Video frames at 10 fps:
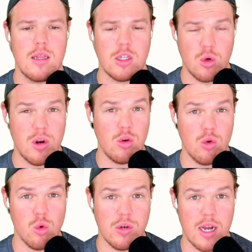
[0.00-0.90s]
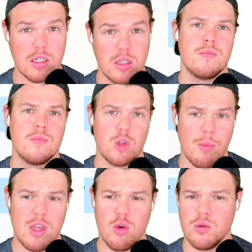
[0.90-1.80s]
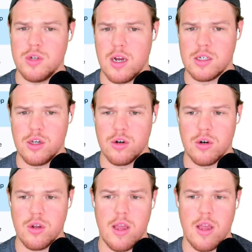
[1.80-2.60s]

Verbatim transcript: Let's go ahead and do Google Docs though. So I'm in Google Docs here.